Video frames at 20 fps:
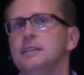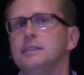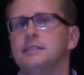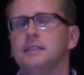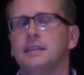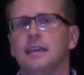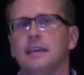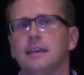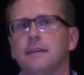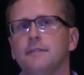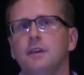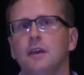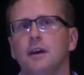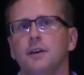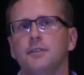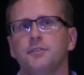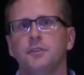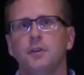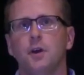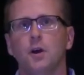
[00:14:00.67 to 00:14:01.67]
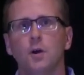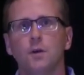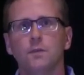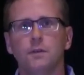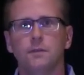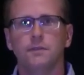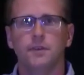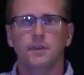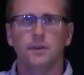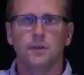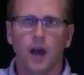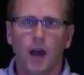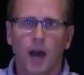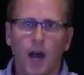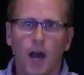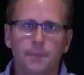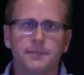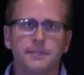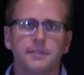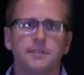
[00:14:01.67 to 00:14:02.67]
to give us an overview
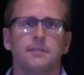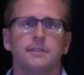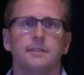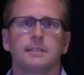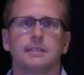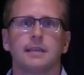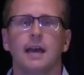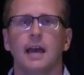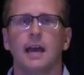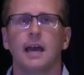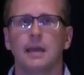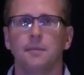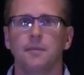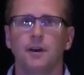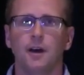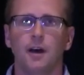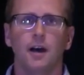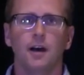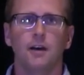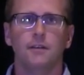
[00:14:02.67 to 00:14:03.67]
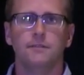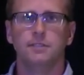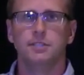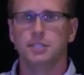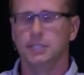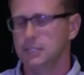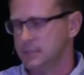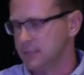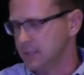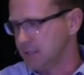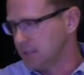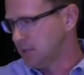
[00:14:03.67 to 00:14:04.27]
up to the time of Jesus. You